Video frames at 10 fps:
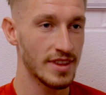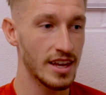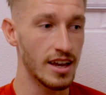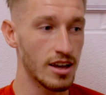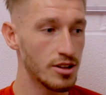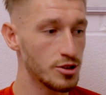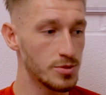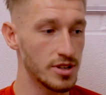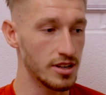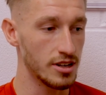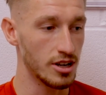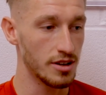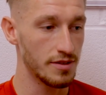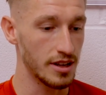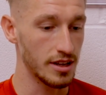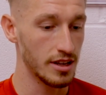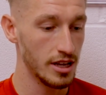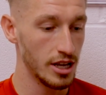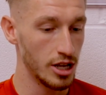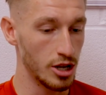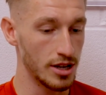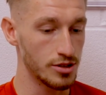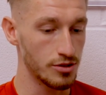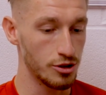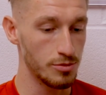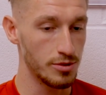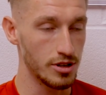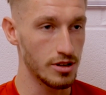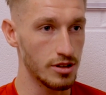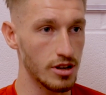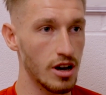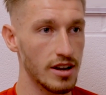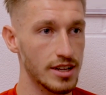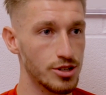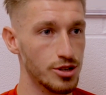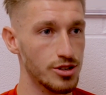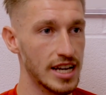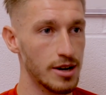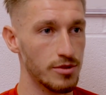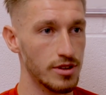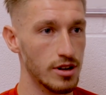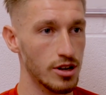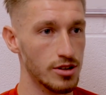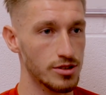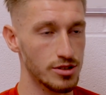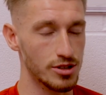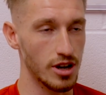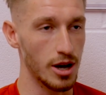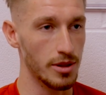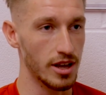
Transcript: Yeah, 100%. You know, I think, you know, as a group, you can't get too down with the lows and too high with